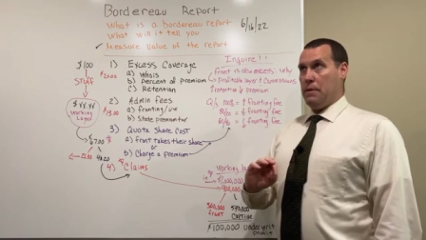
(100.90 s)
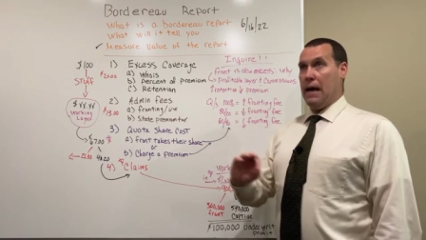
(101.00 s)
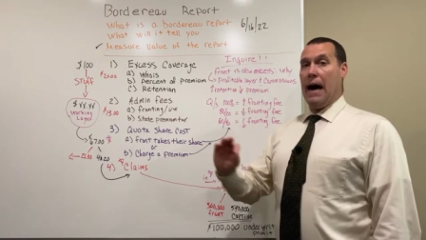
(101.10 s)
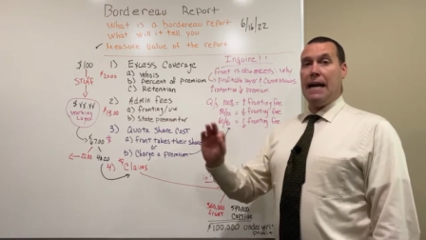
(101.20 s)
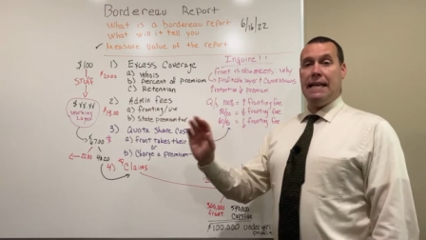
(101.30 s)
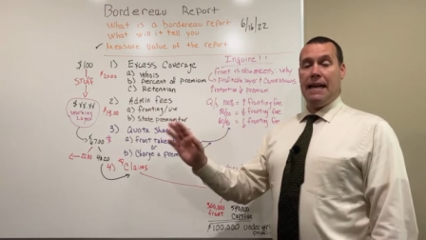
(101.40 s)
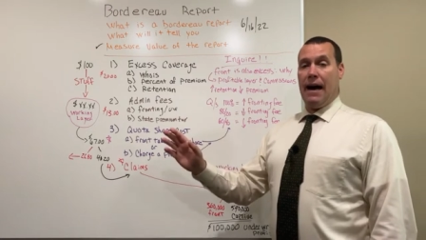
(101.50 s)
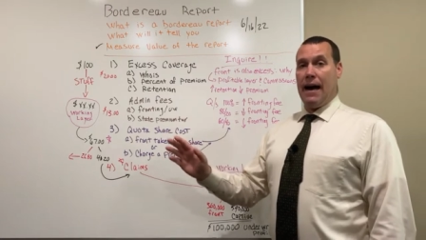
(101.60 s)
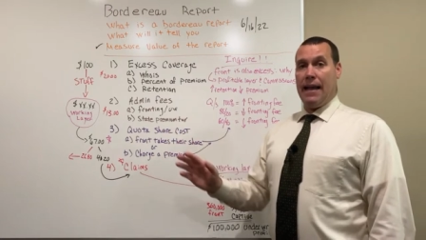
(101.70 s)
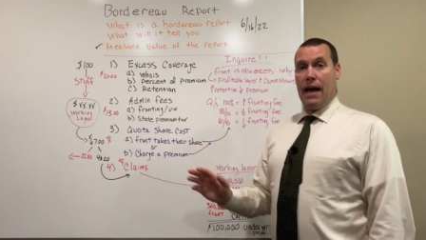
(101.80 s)

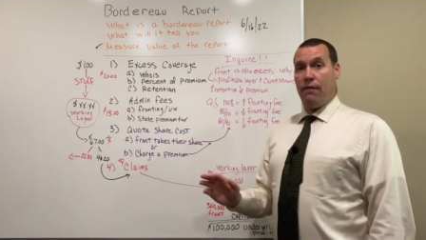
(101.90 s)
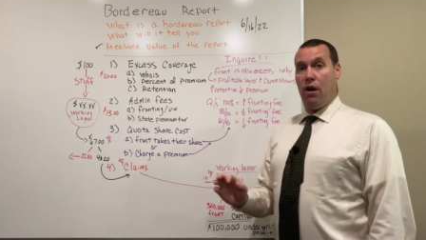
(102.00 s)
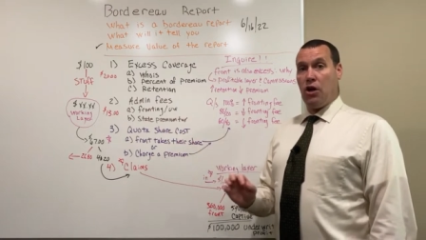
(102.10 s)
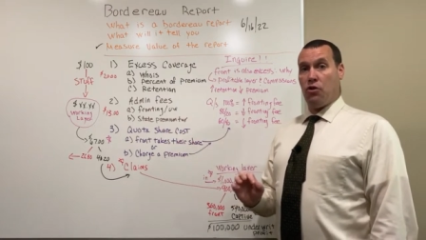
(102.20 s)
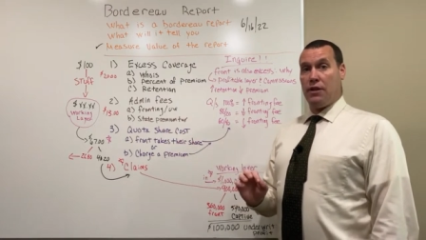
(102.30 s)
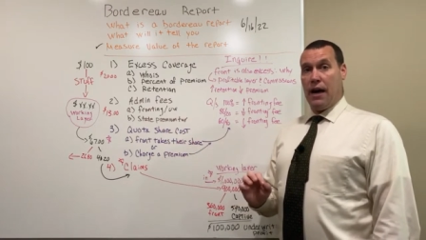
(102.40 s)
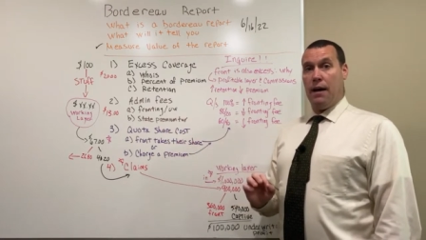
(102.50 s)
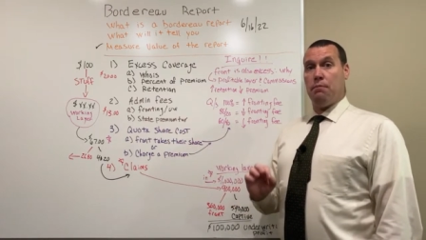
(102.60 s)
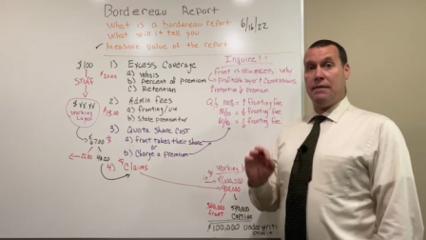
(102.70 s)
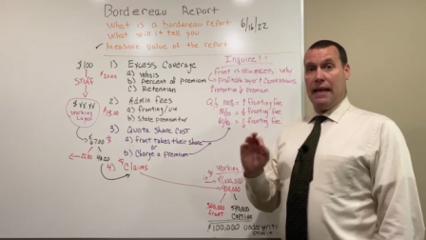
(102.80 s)
99 out of 100
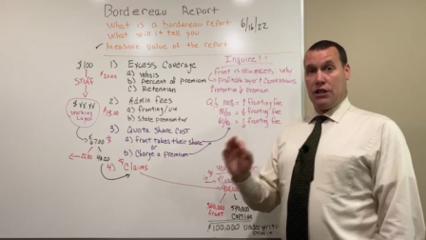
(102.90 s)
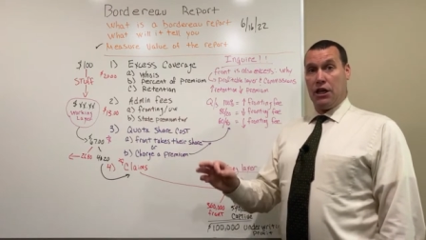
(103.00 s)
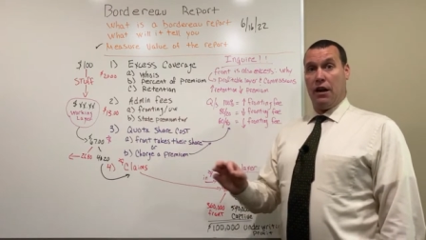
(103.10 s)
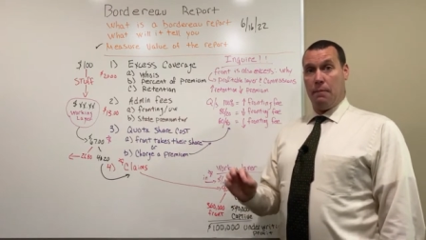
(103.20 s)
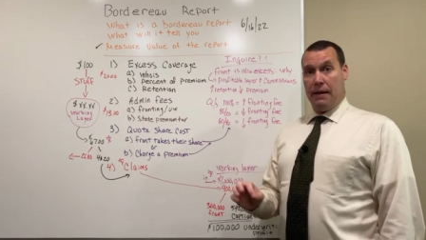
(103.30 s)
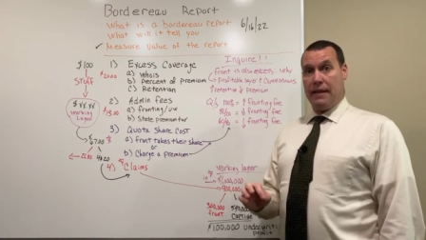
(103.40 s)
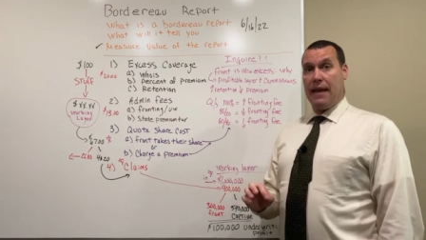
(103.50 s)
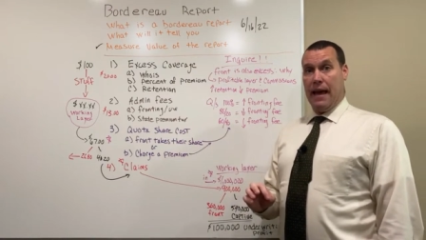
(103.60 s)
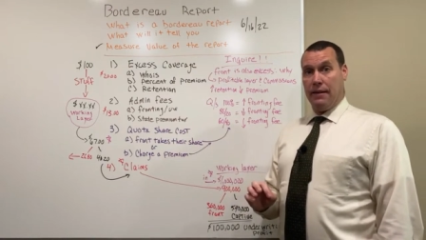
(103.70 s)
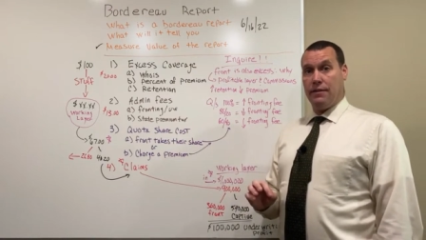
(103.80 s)
times that's going to be the
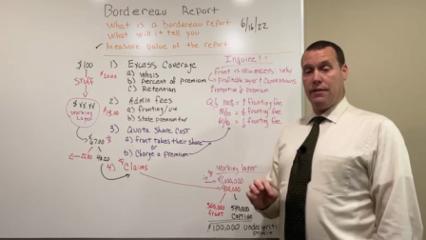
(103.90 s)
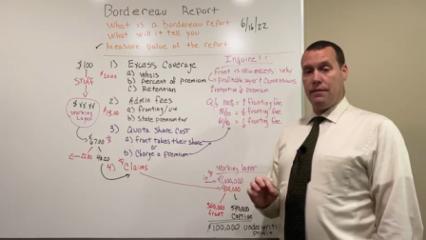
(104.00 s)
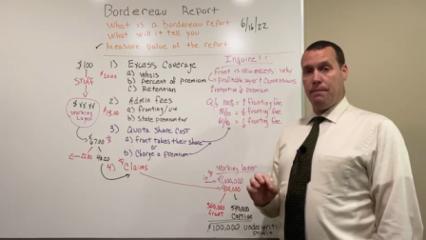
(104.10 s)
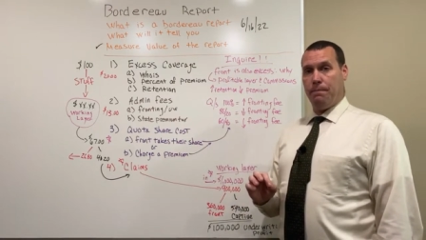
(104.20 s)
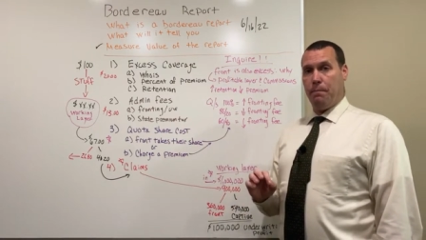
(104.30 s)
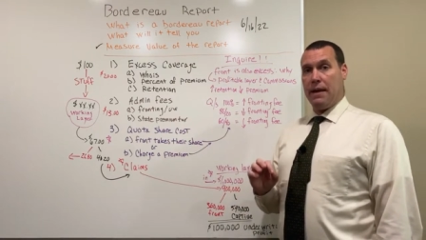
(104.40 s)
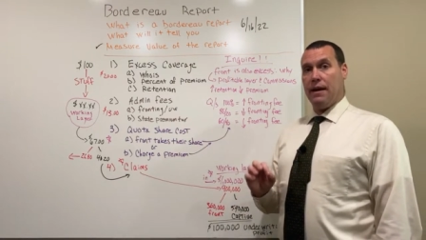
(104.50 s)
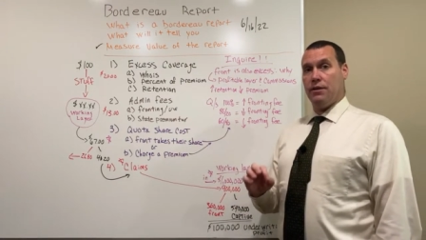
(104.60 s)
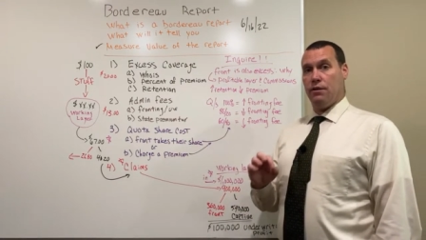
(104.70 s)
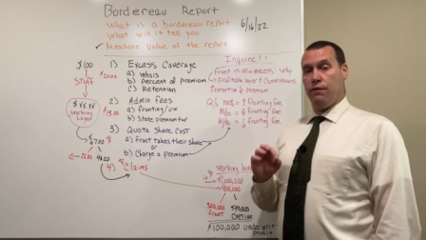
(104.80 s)
case
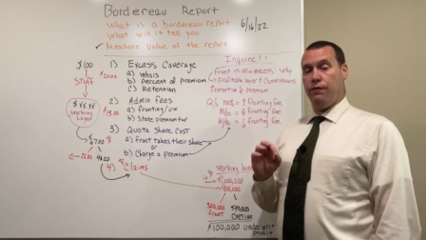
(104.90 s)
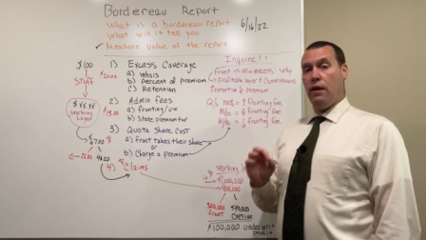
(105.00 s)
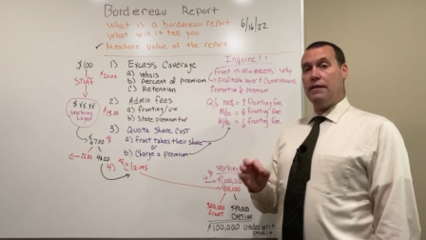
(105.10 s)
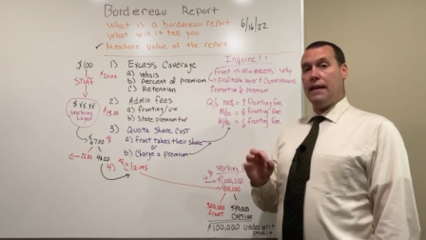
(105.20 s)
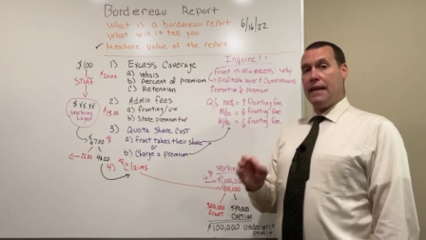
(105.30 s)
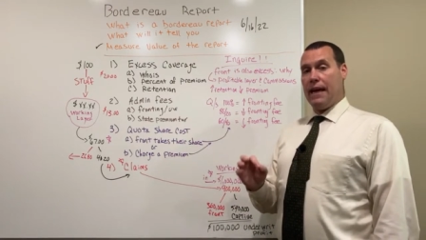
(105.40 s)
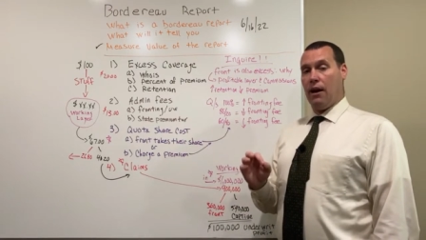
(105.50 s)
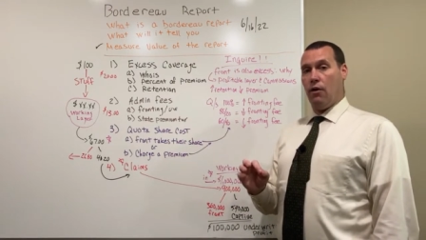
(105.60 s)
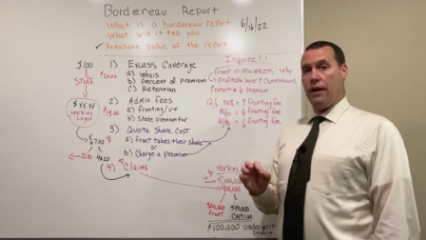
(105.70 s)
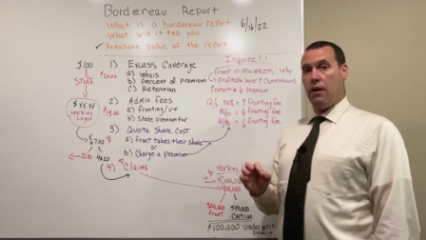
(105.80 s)
because the fronting
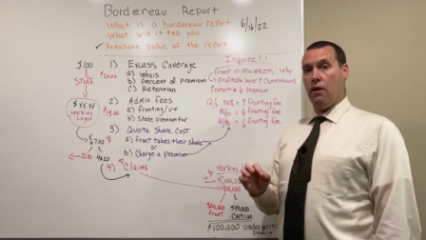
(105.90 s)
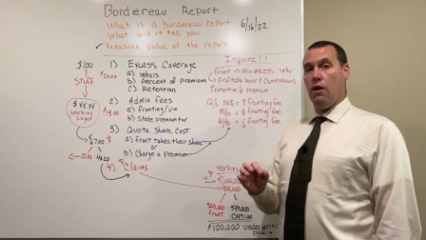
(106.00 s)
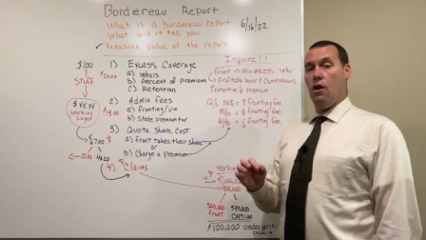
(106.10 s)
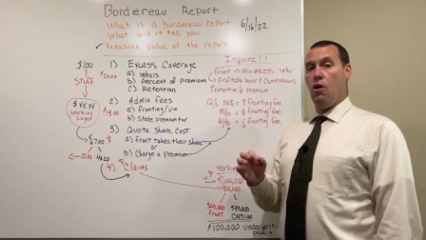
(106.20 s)
carrier